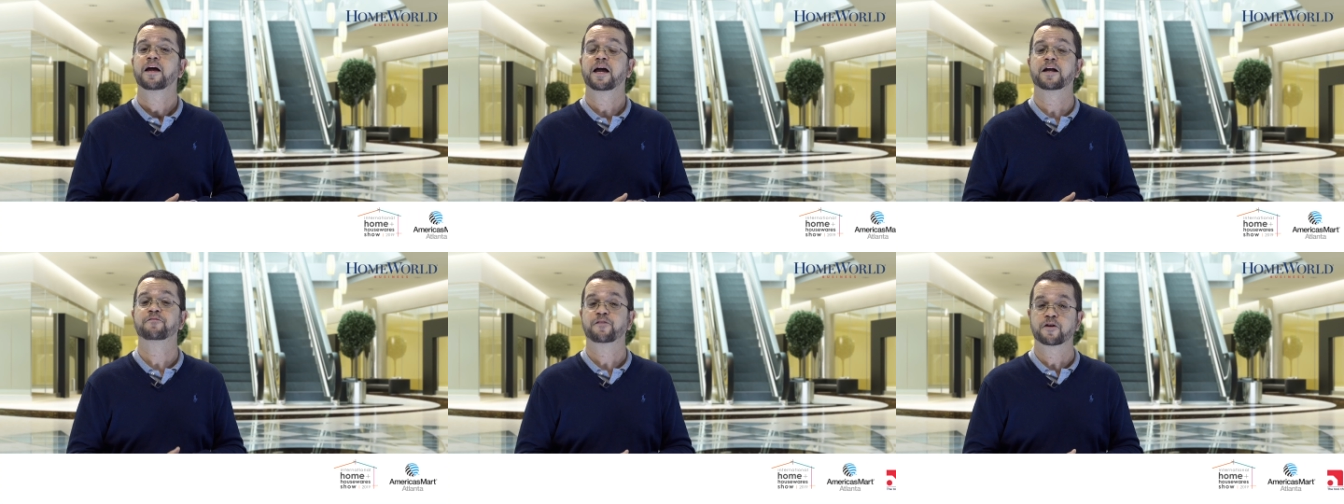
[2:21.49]

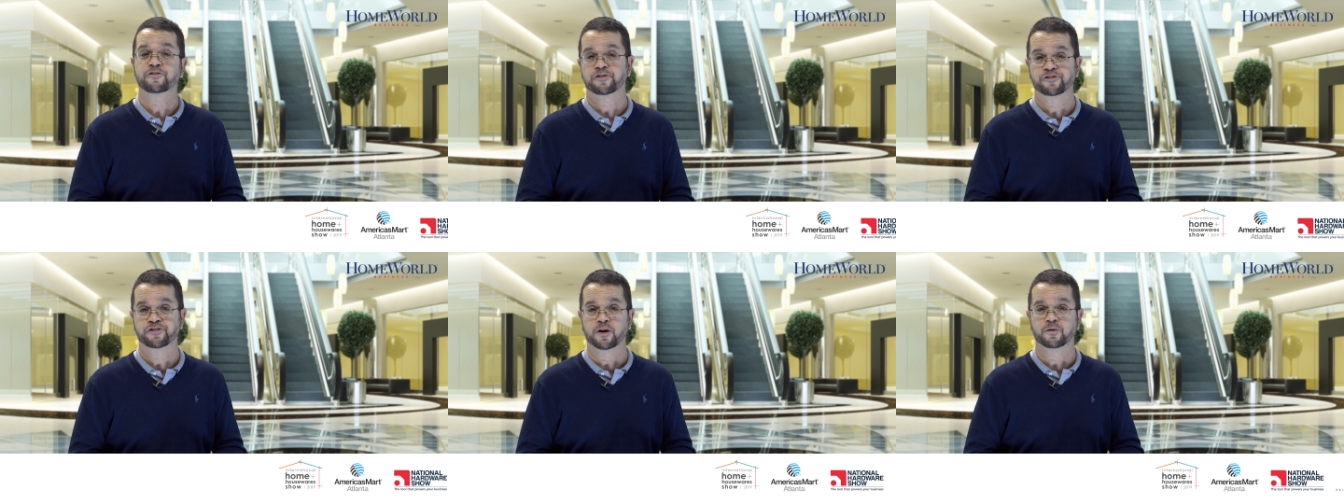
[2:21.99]
and
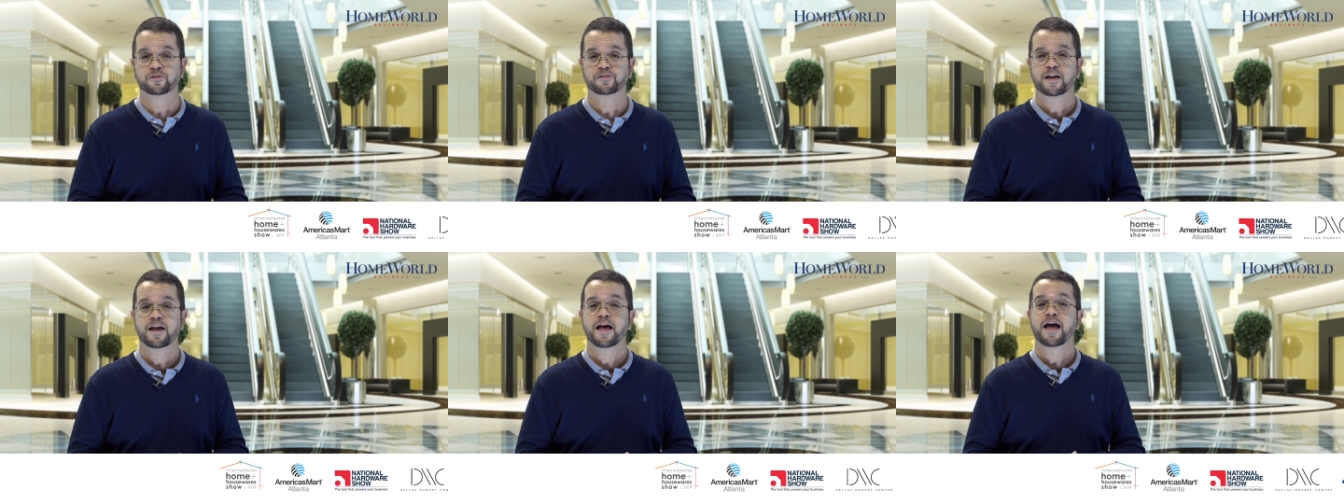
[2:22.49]
furniture
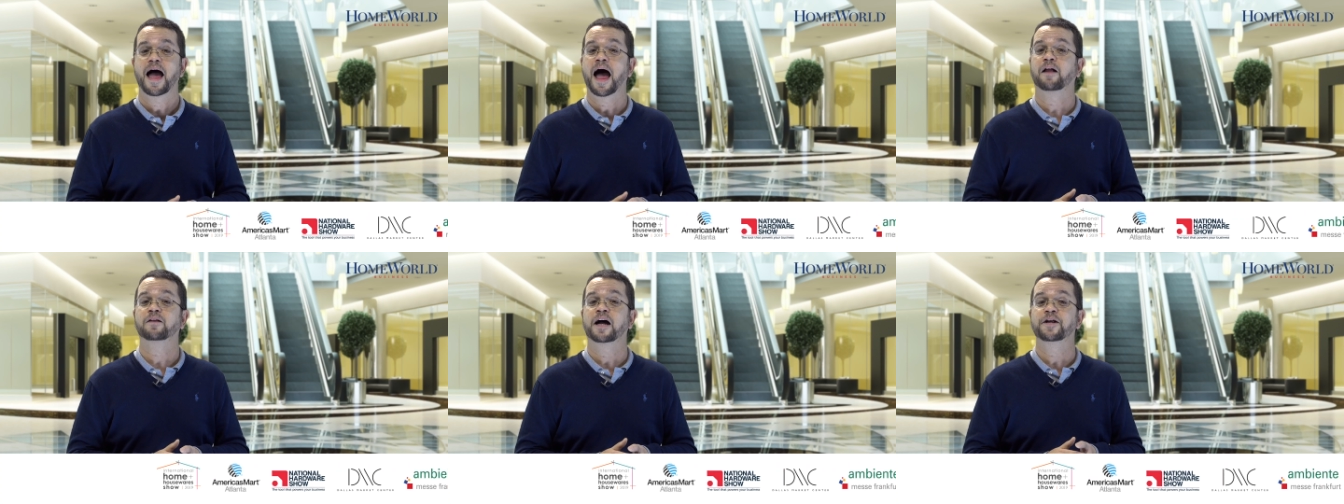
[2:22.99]
shows
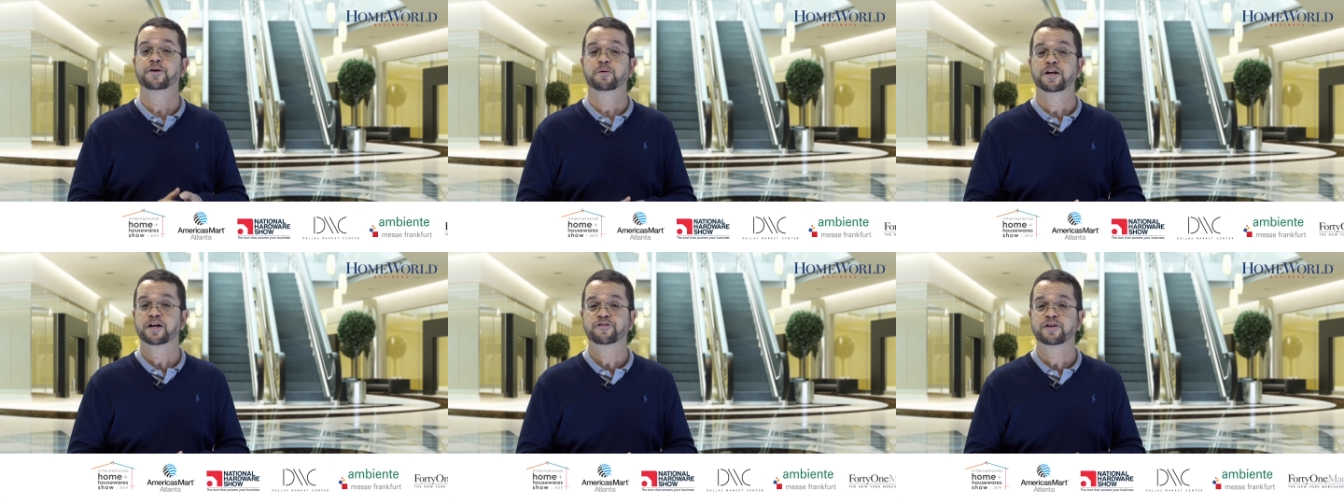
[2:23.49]
outline new
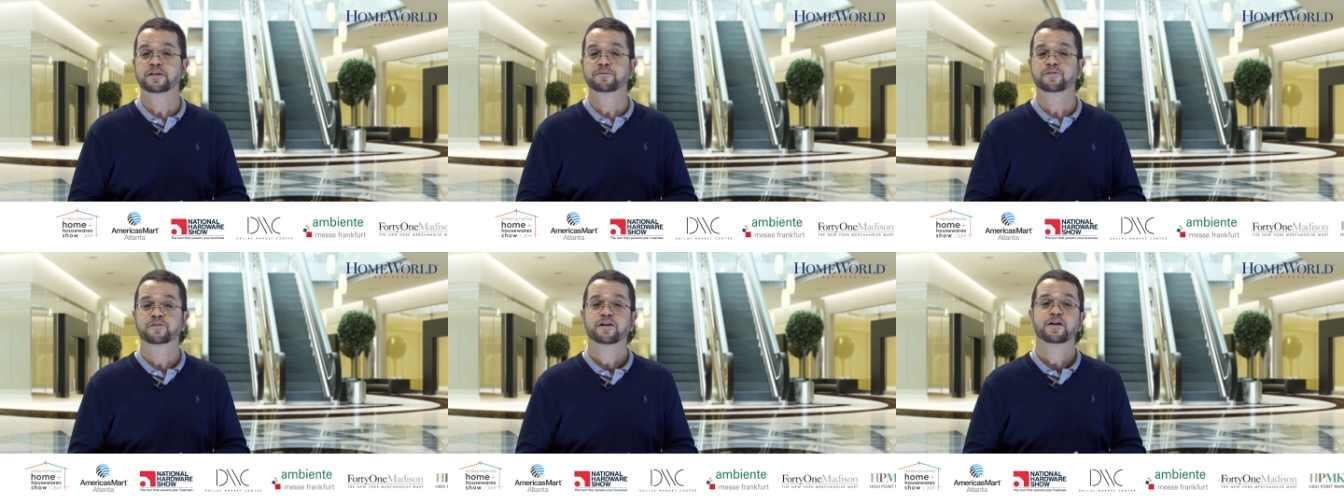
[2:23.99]

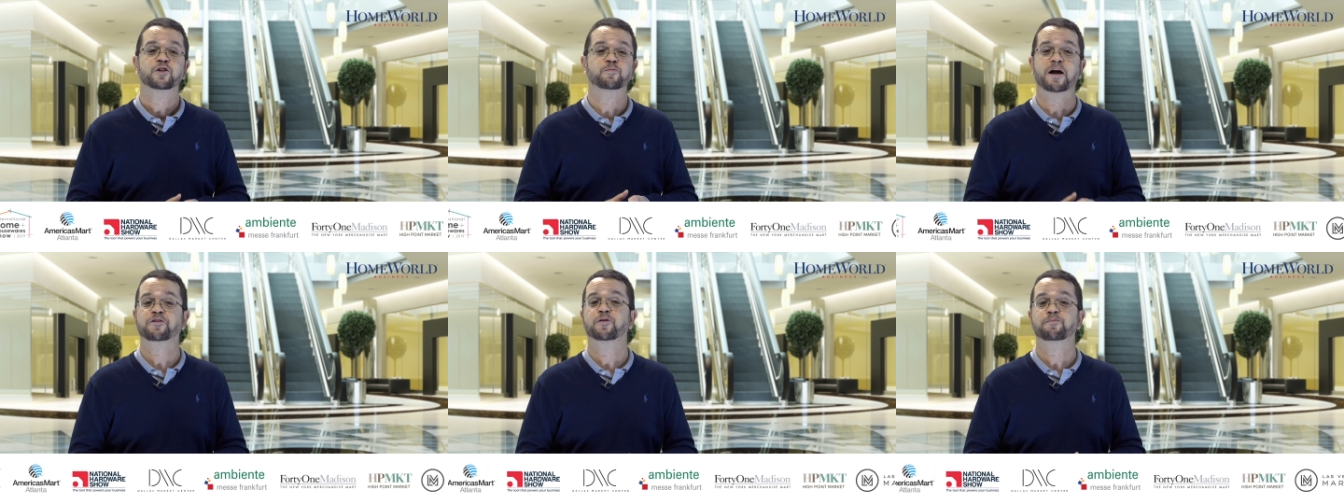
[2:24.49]
initiatives,
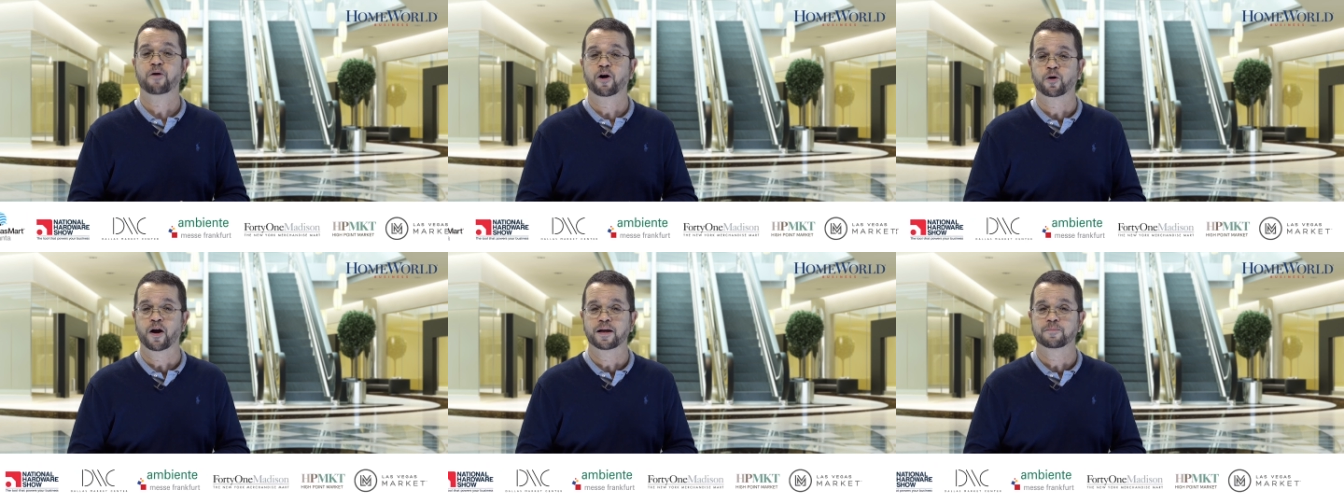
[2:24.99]
special
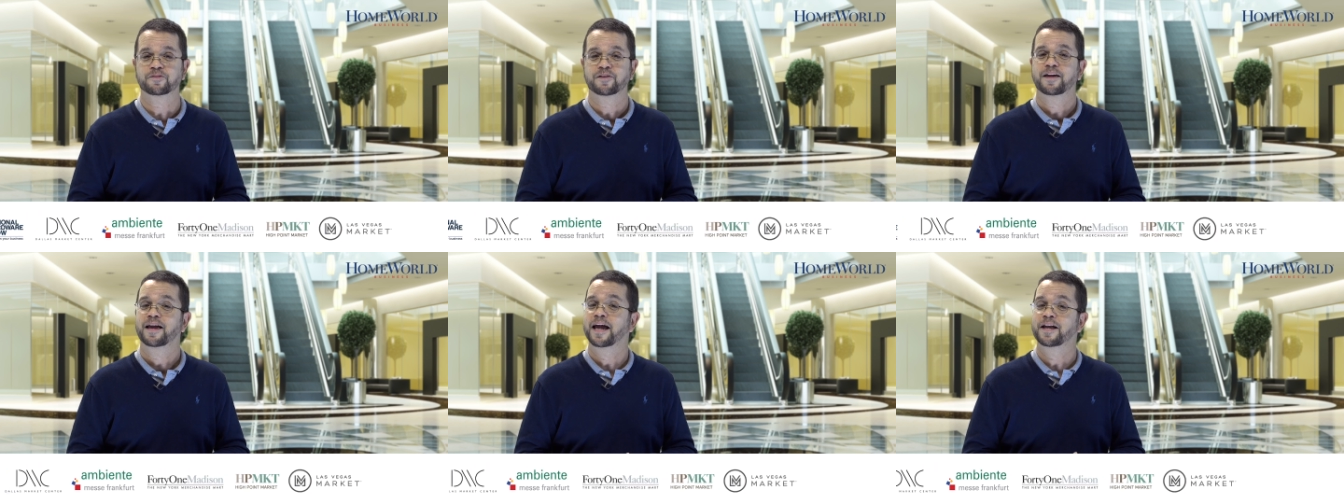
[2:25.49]
programs,
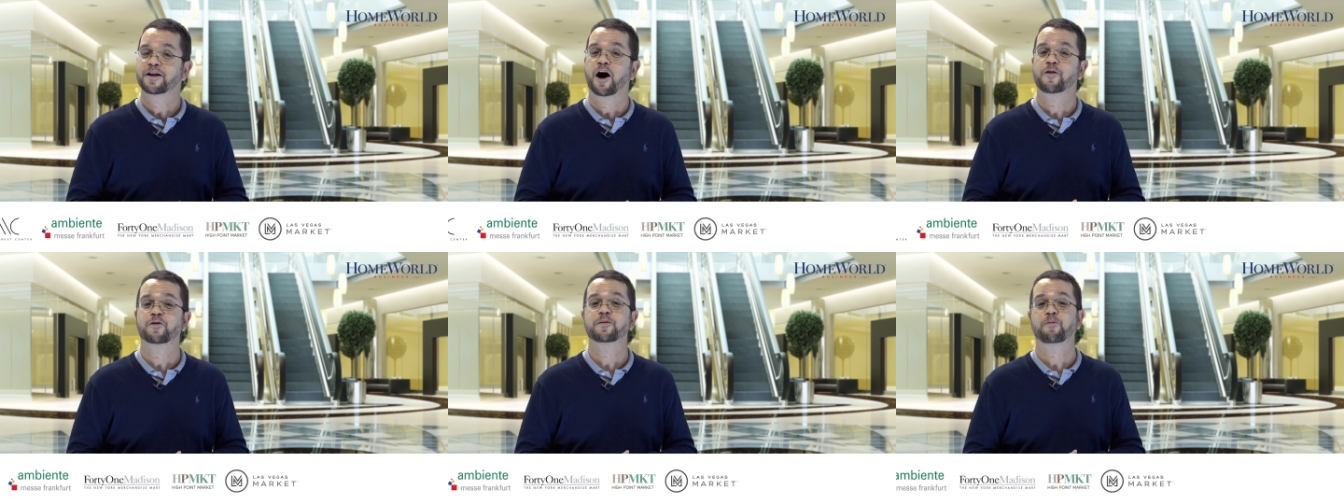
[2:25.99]
and
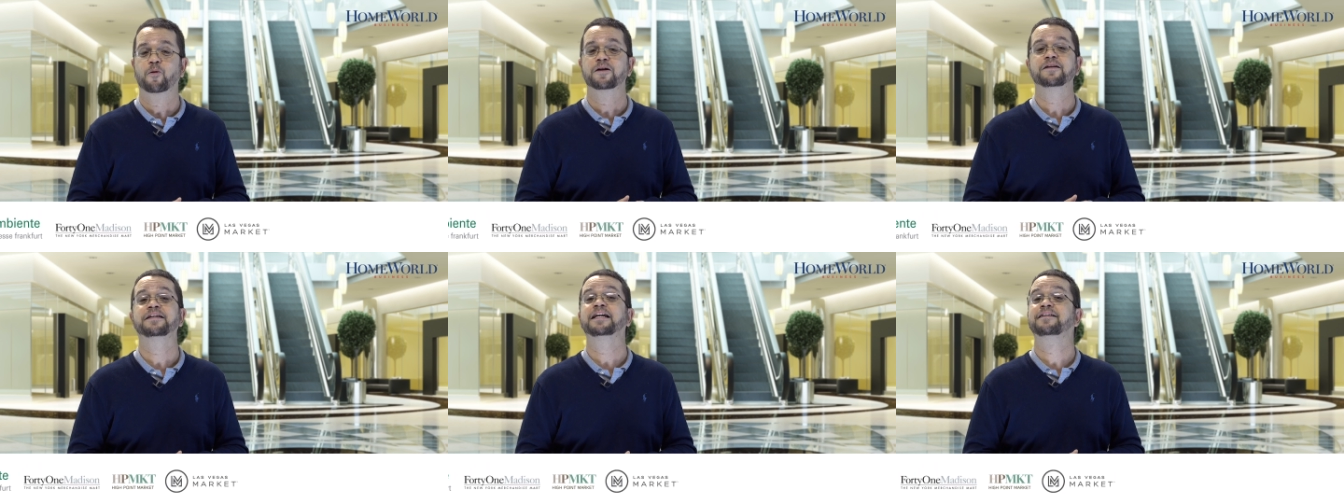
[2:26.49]
other
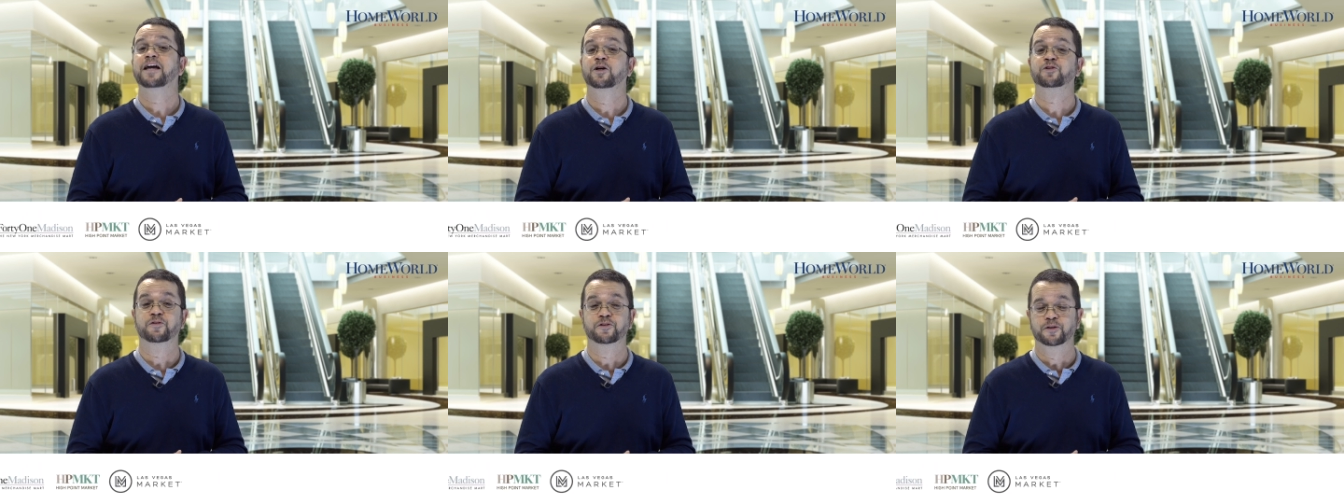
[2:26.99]
important
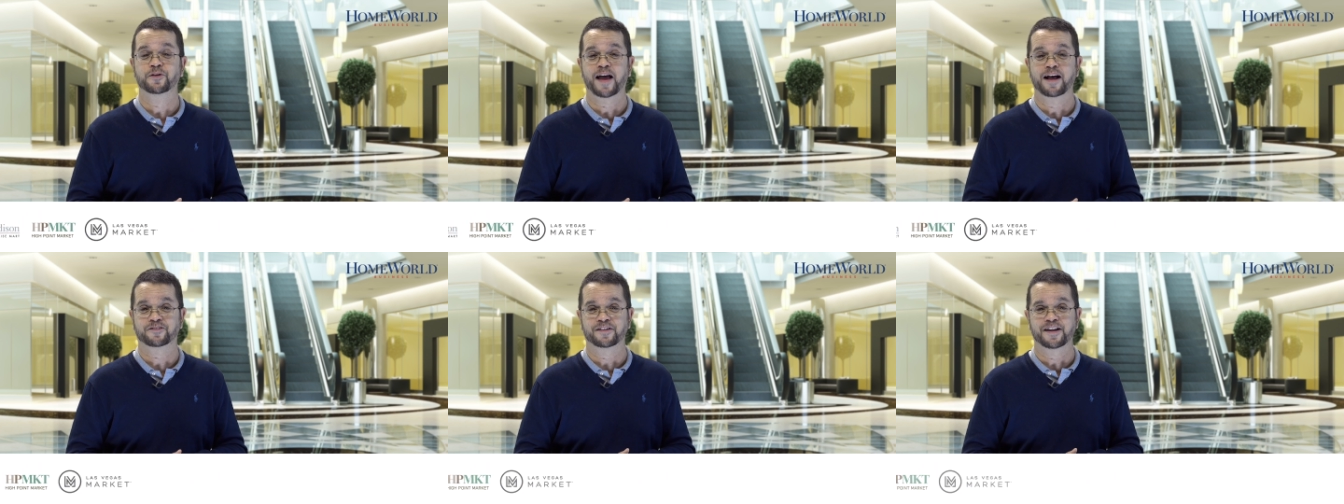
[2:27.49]
details for two
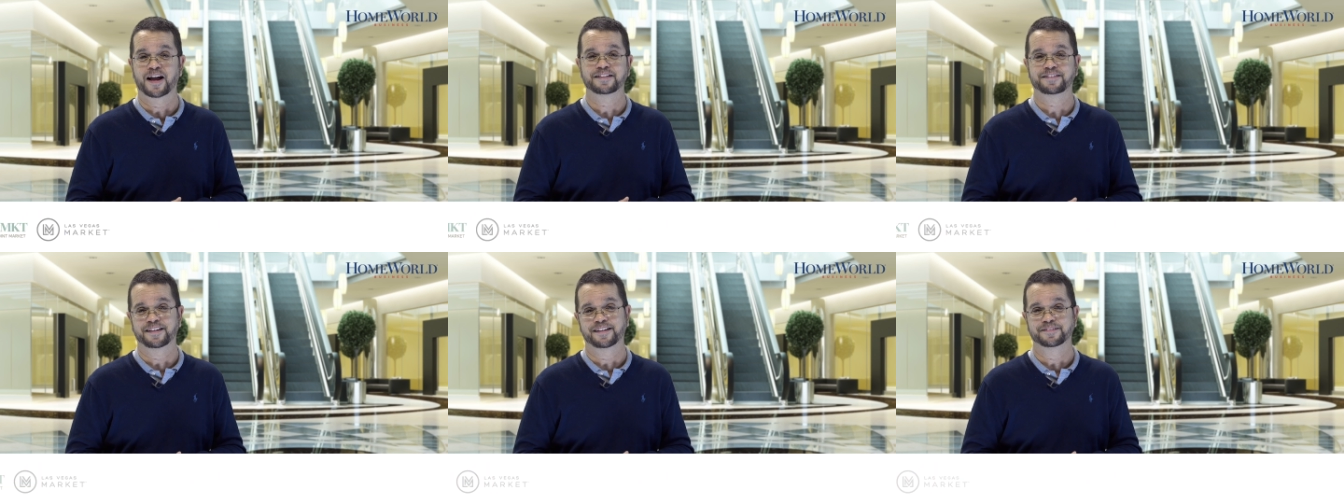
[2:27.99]
thousand
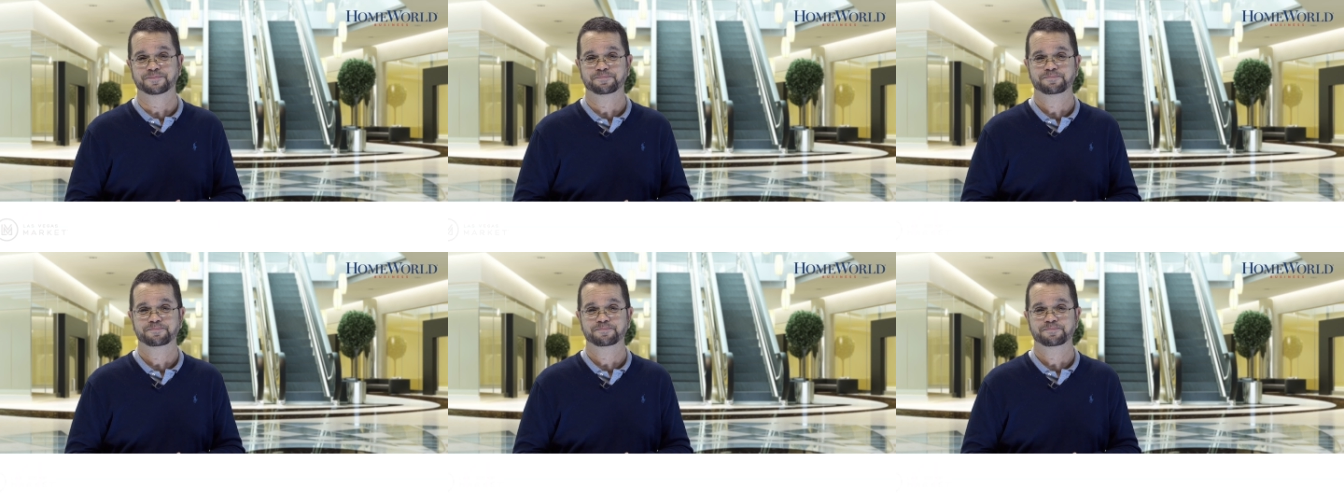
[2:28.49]
nineteen.